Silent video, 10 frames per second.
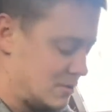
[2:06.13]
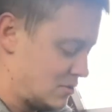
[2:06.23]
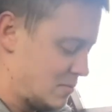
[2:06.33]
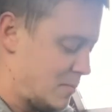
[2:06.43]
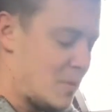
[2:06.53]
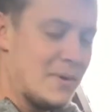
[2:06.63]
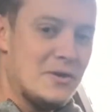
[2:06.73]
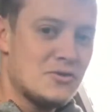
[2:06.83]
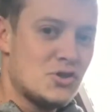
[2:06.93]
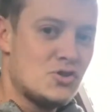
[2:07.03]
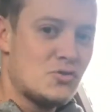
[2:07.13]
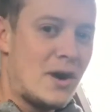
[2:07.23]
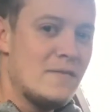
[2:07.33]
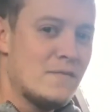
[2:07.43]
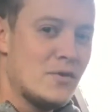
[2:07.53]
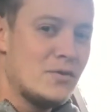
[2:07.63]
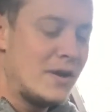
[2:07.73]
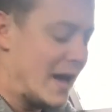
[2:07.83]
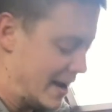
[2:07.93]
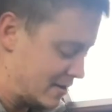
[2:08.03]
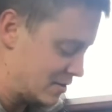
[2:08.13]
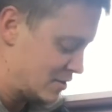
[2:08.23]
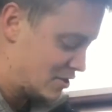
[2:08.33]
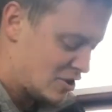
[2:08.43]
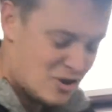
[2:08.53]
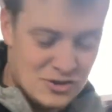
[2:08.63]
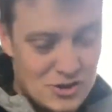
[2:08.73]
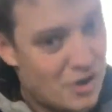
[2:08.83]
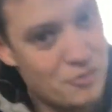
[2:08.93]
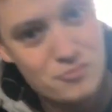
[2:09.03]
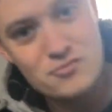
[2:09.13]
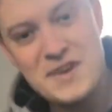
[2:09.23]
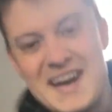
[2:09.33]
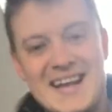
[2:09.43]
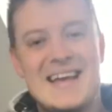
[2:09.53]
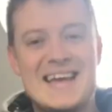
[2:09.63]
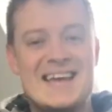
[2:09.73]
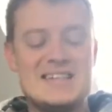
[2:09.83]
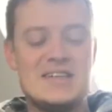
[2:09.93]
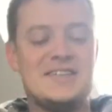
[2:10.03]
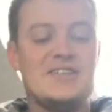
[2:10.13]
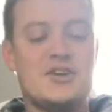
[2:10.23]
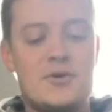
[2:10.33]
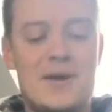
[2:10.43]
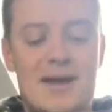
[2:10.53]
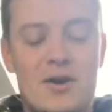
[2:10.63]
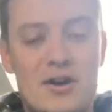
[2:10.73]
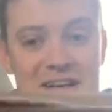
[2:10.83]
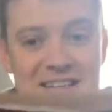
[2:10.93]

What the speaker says: is going to pop it straight through the neck. So really easy to do. It'll only